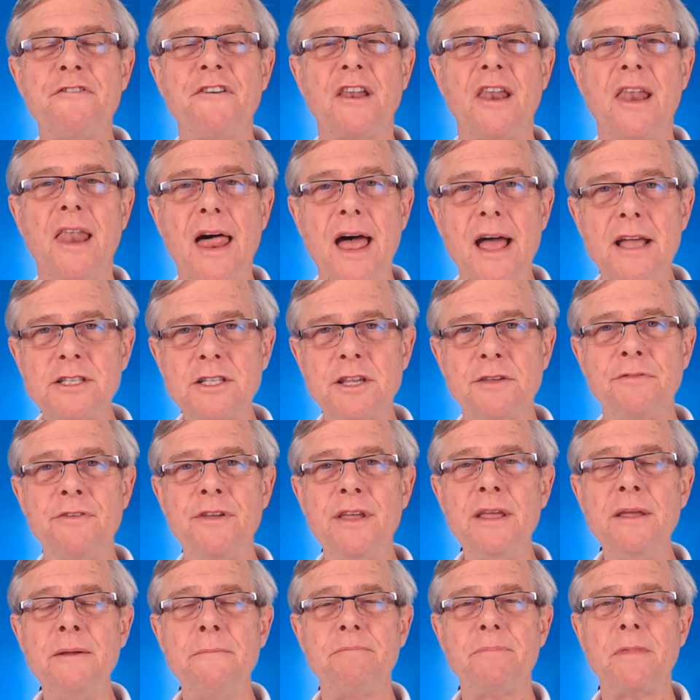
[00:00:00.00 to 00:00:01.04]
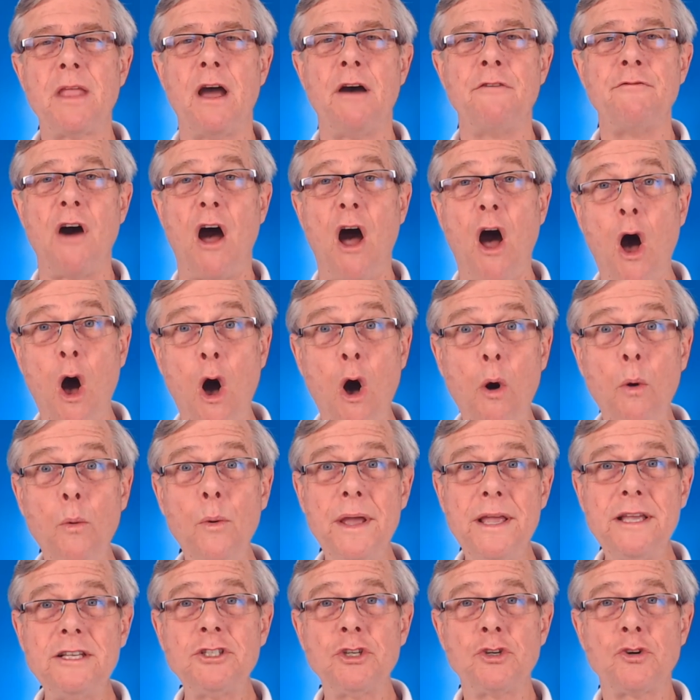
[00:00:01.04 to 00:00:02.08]
philosophy of
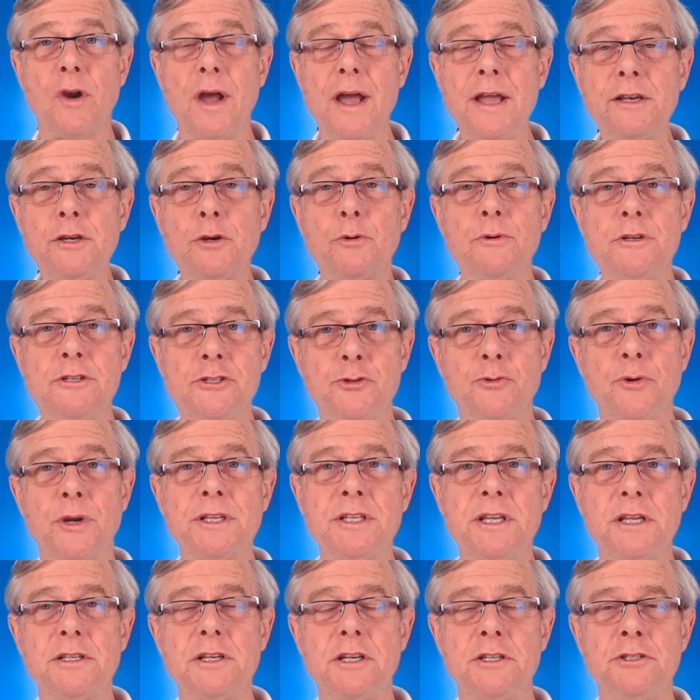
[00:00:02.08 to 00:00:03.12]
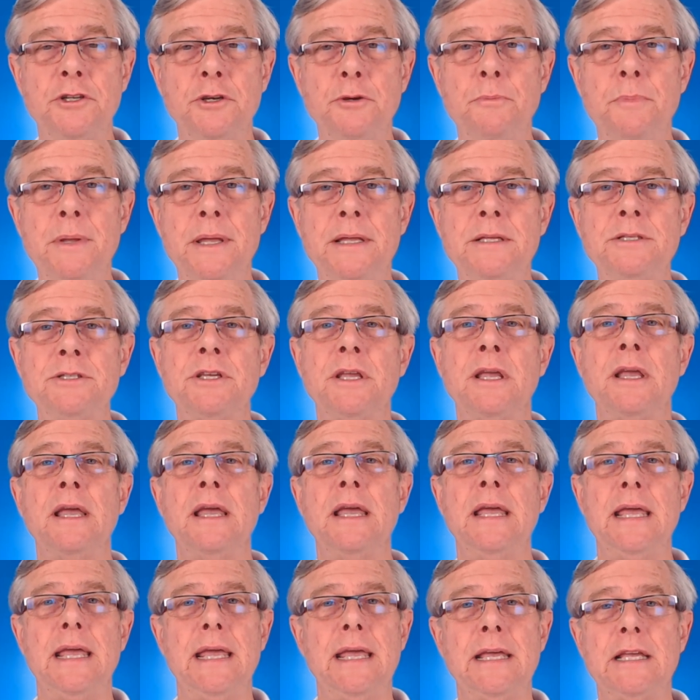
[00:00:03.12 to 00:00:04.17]
always trying to restrict it to two bins
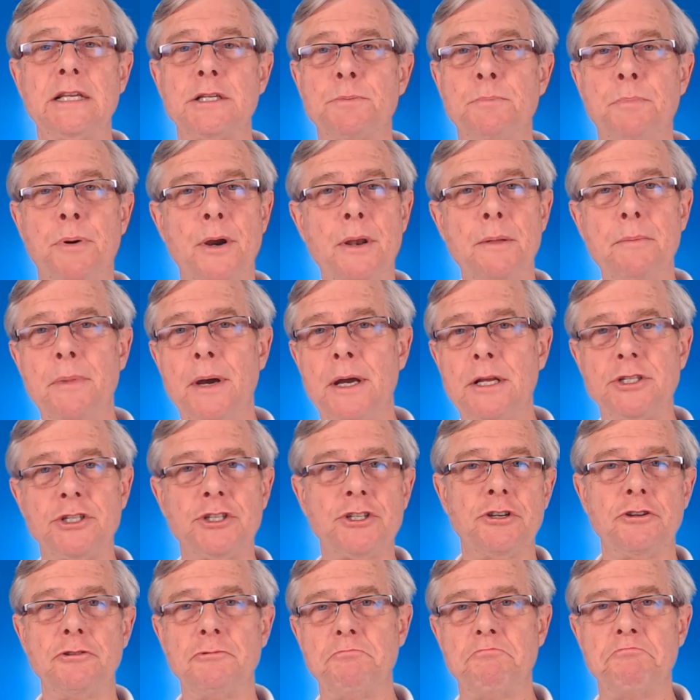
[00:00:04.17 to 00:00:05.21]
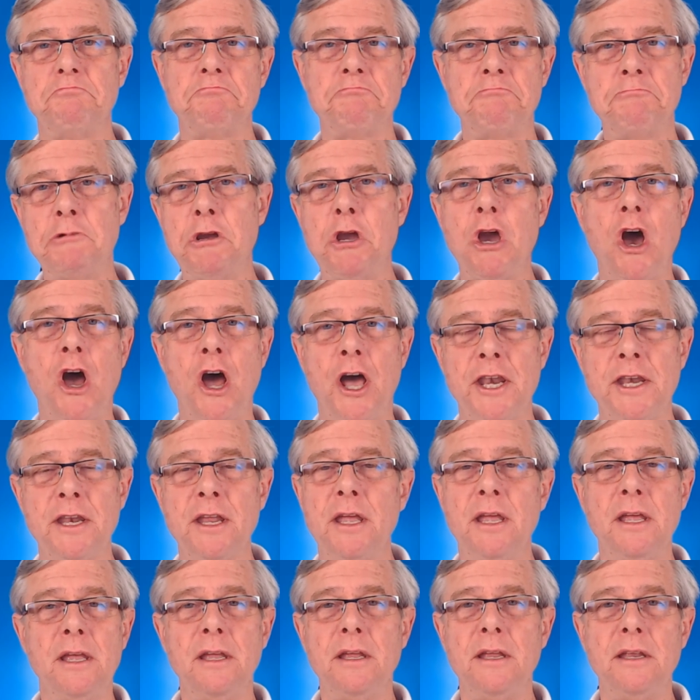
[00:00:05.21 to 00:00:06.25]
is pretty much gone.
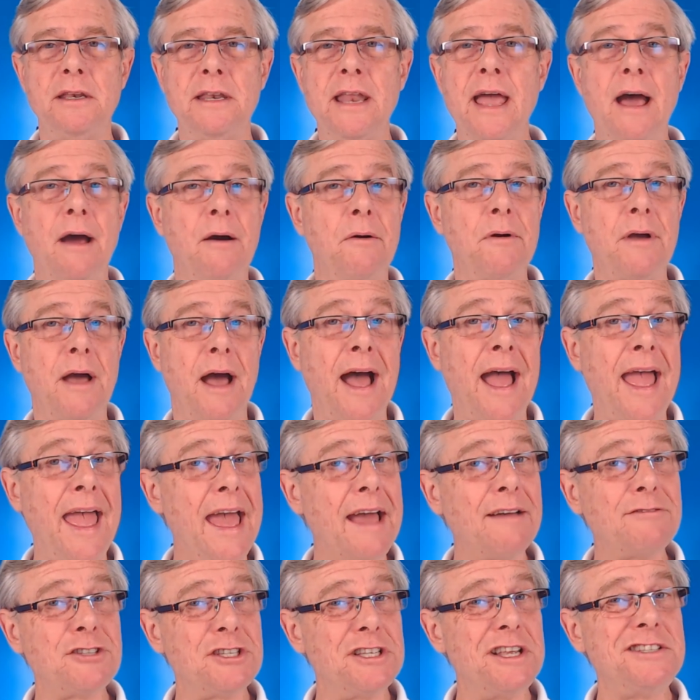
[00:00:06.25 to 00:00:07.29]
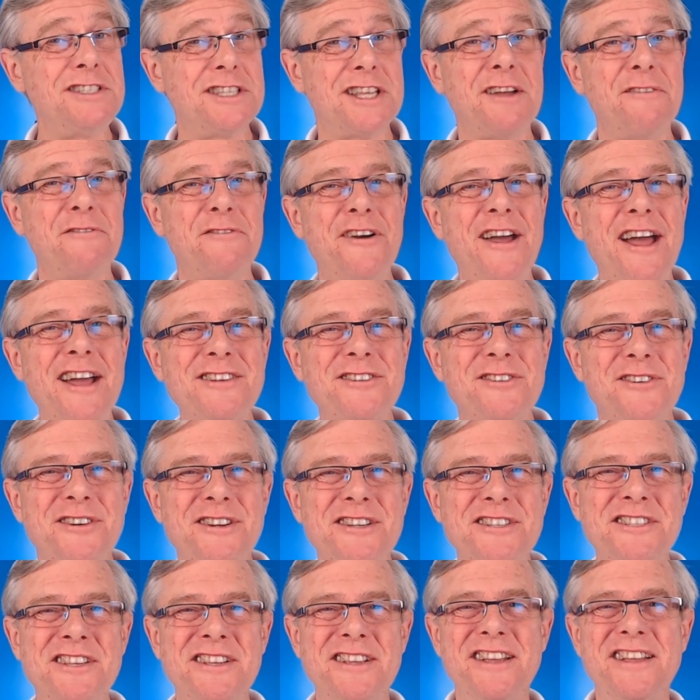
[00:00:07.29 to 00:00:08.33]
Now, I have seen some
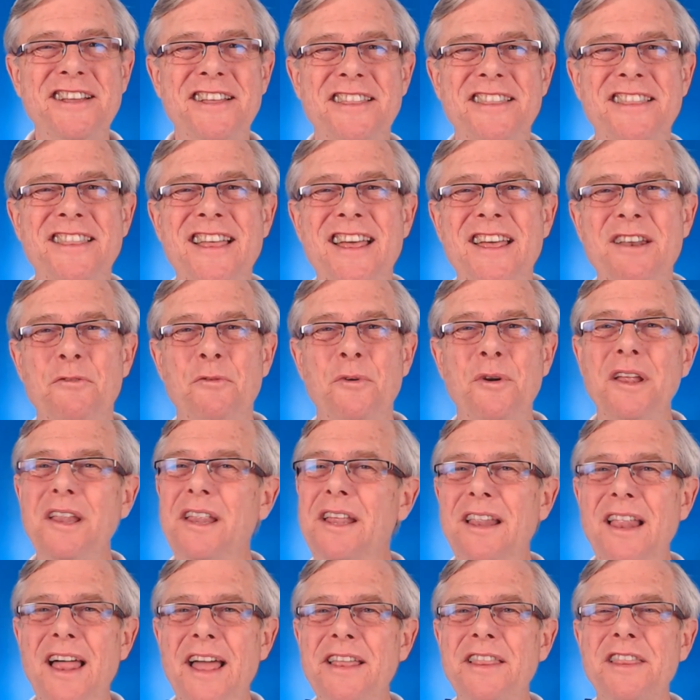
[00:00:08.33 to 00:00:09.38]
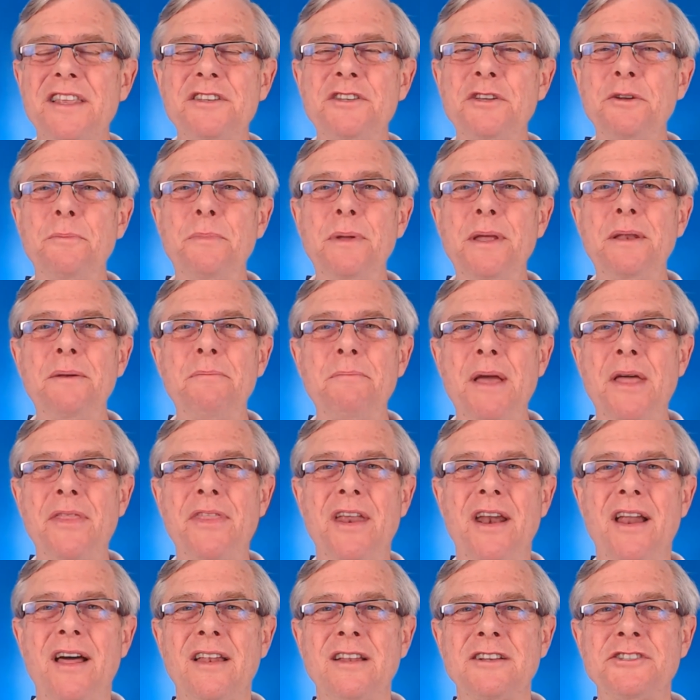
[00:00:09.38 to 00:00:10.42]
factories that really like the two-bin
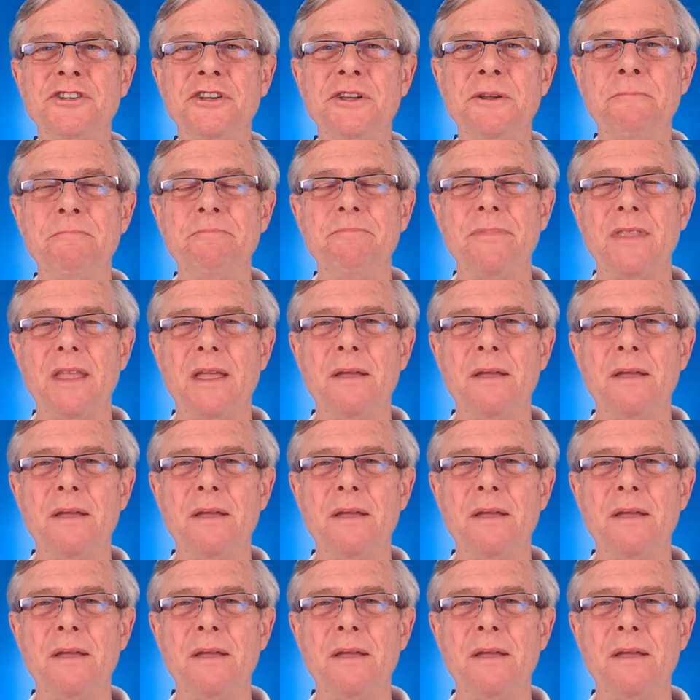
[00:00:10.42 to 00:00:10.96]
methodology